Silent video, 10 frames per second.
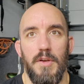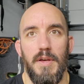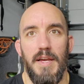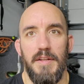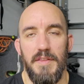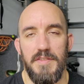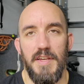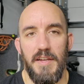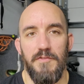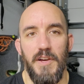And in the
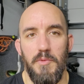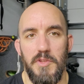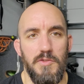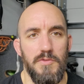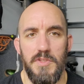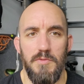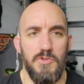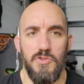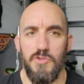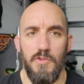second fight with Hughes, he
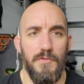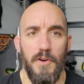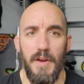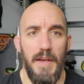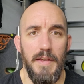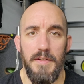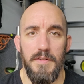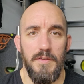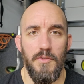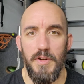was just so far ahead
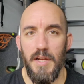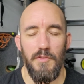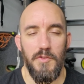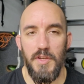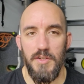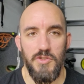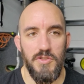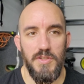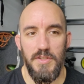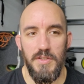on everything and
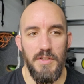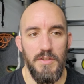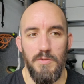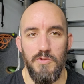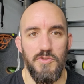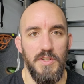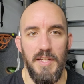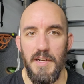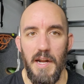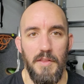just he, he was
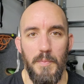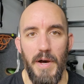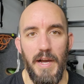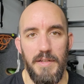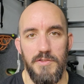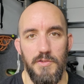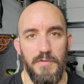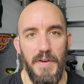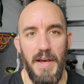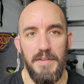in and out of the pocket so
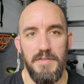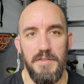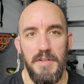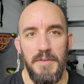fast